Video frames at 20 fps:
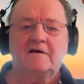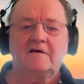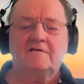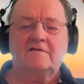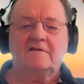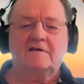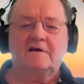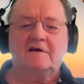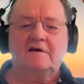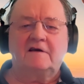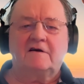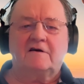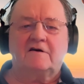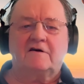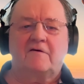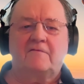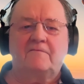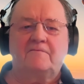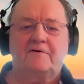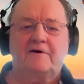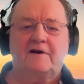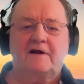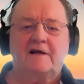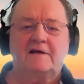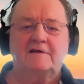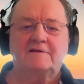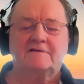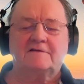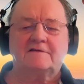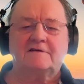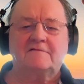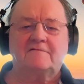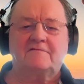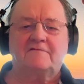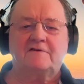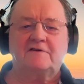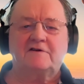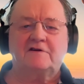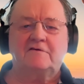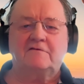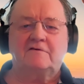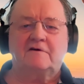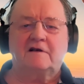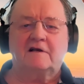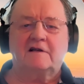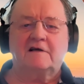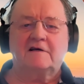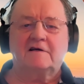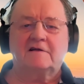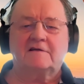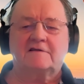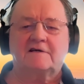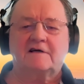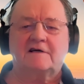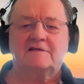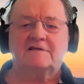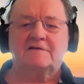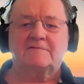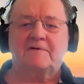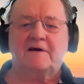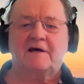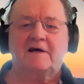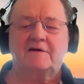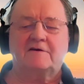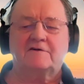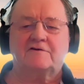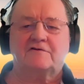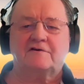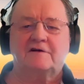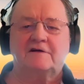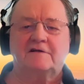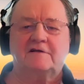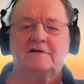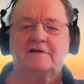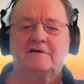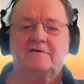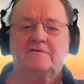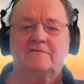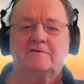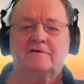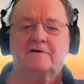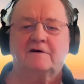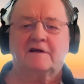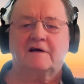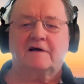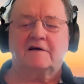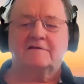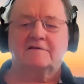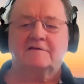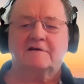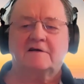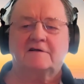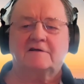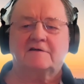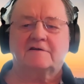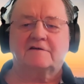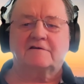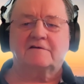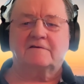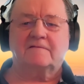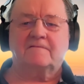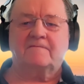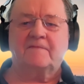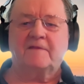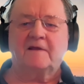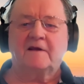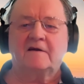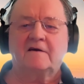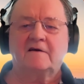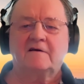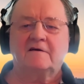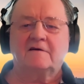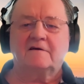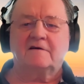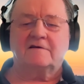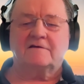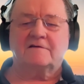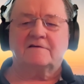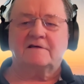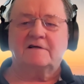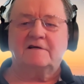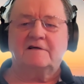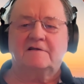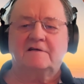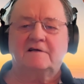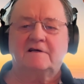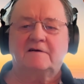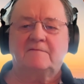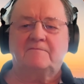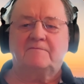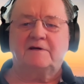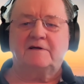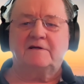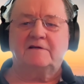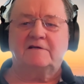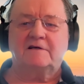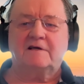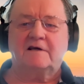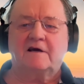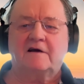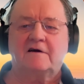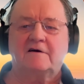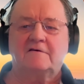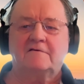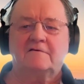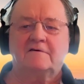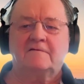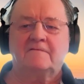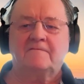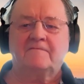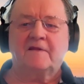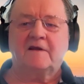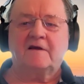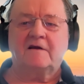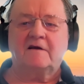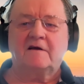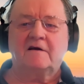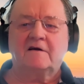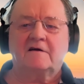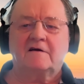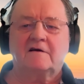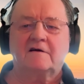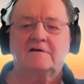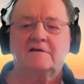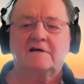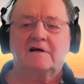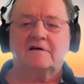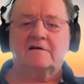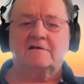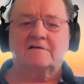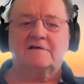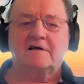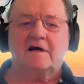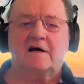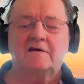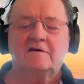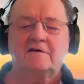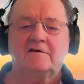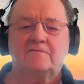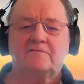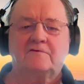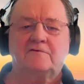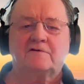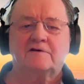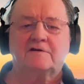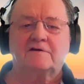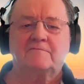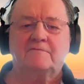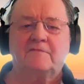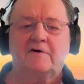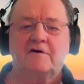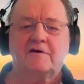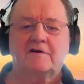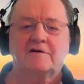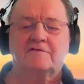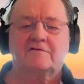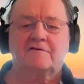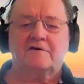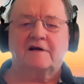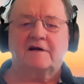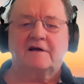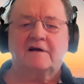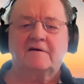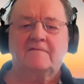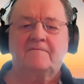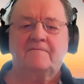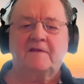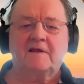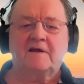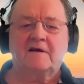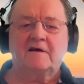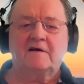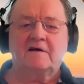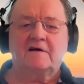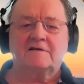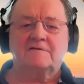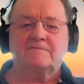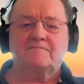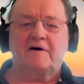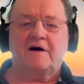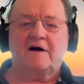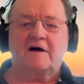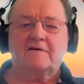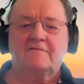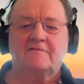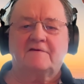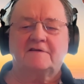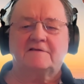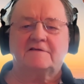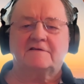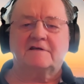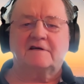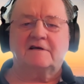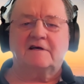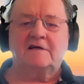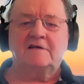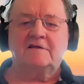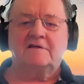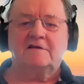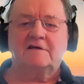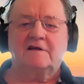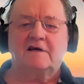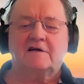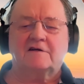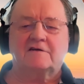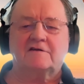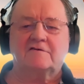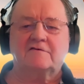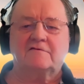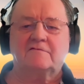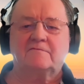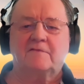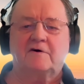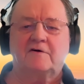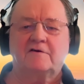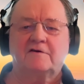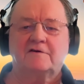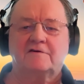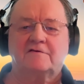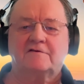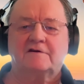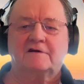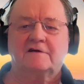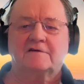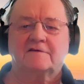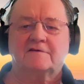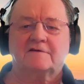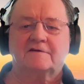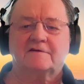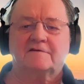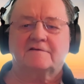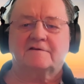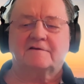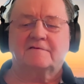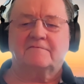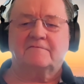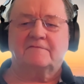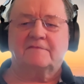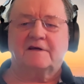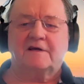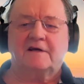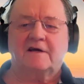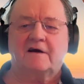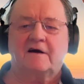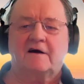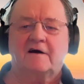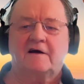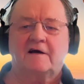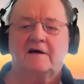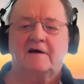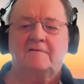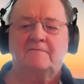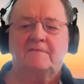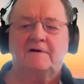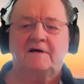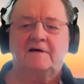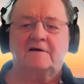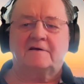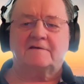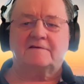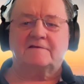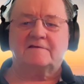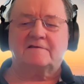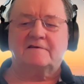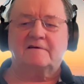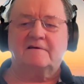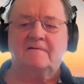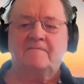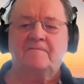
The Comprehensive Nuclear Test Ban Treaty Organization, CTBTO, conducts underwater monitoring as part of its International Monitoring System, the IMS,